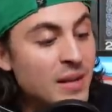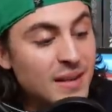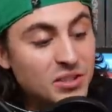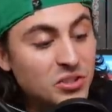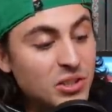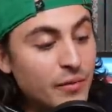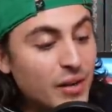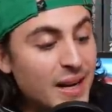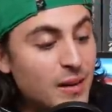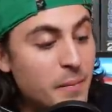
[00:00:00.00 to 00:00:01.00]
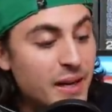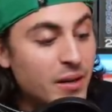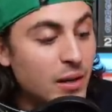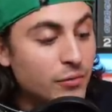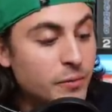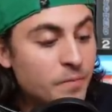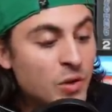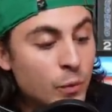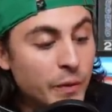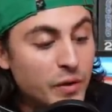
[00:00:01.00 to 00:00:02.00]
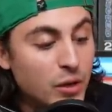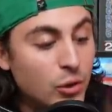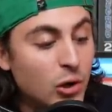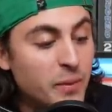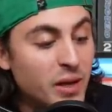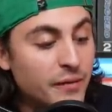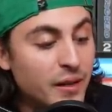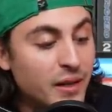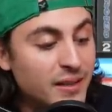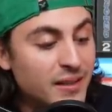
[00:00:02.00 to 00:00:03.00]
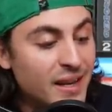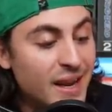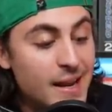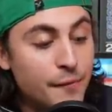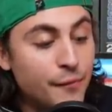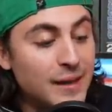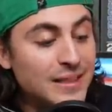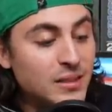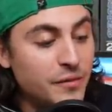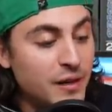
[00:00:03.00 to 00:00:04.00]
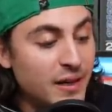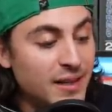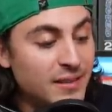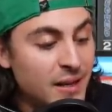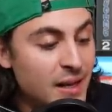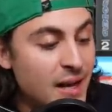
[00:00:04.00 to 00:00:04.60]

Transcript: This is cover A, the main cover. We've got a Carbonite variant, a Friends variant,